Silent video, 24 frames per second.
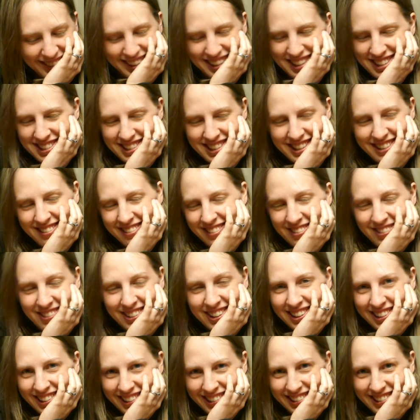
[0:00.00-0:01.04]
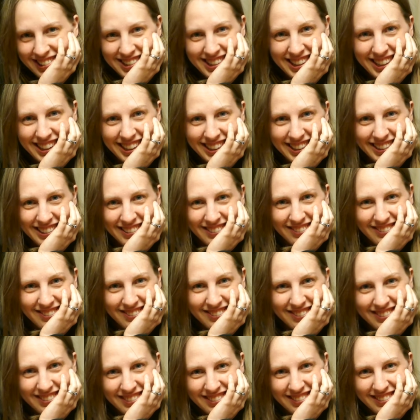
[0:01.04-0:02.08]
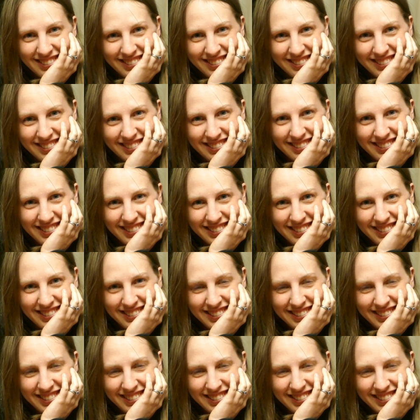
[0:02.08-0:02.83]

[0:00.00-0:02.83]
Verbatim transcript: Steven, what are yours like? Mine are white.